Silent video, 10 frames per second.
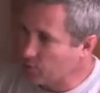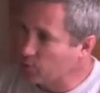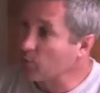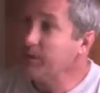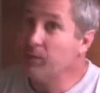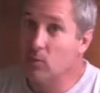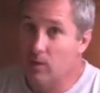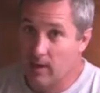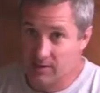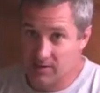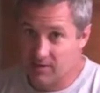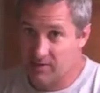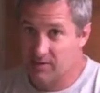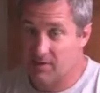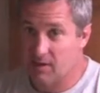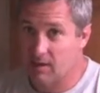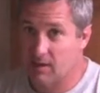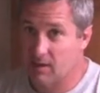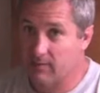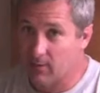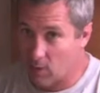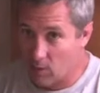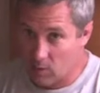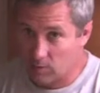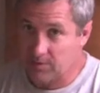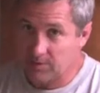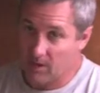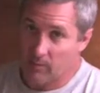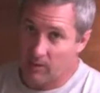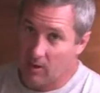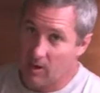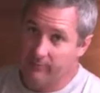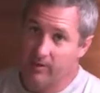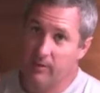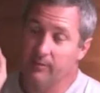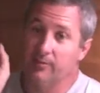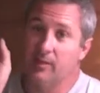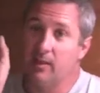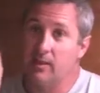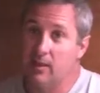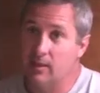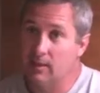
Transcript: 3 runs of hose coming off of the